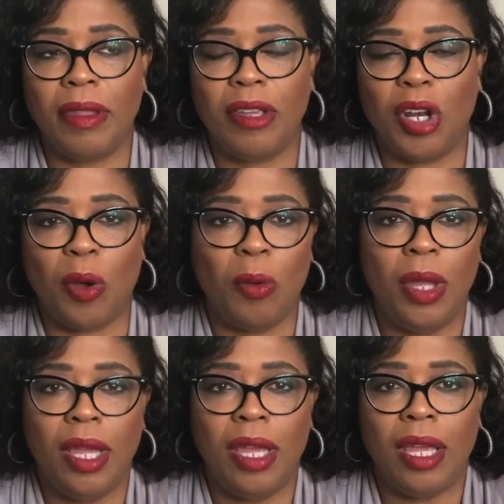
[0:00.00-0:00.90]
you know,
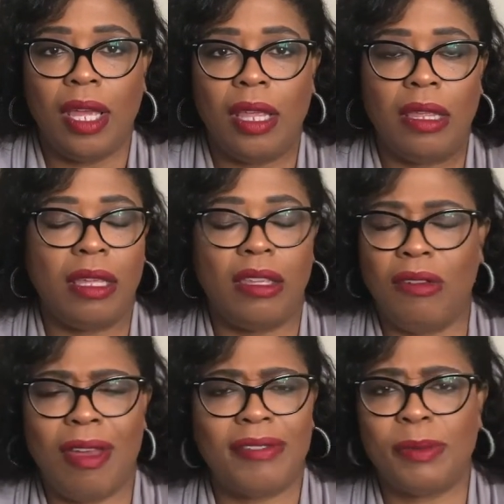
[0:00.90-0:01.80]

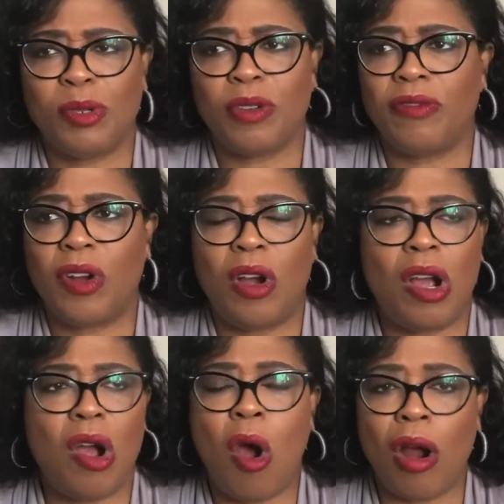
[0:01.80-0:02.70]
you have some sort of
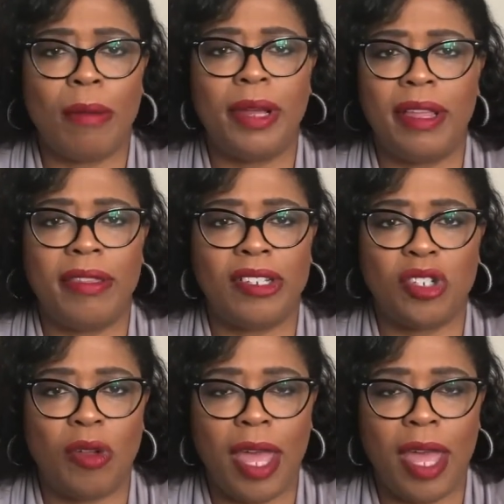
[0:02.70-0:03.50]
karma that you'll